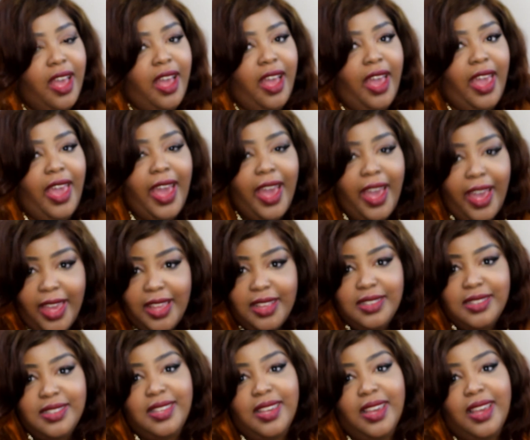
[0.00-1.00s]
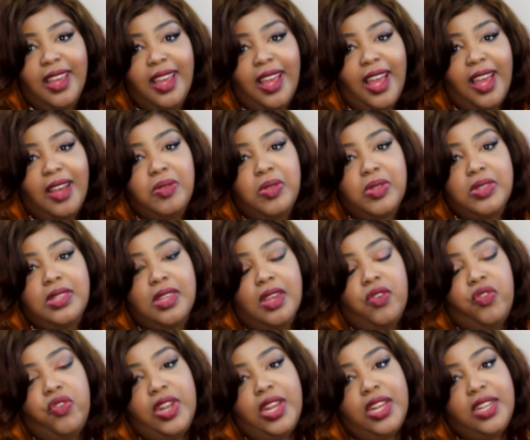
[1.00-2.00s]
and i will
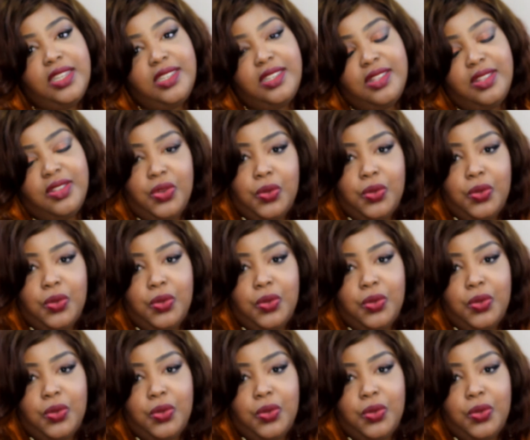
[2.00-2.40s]
definitely see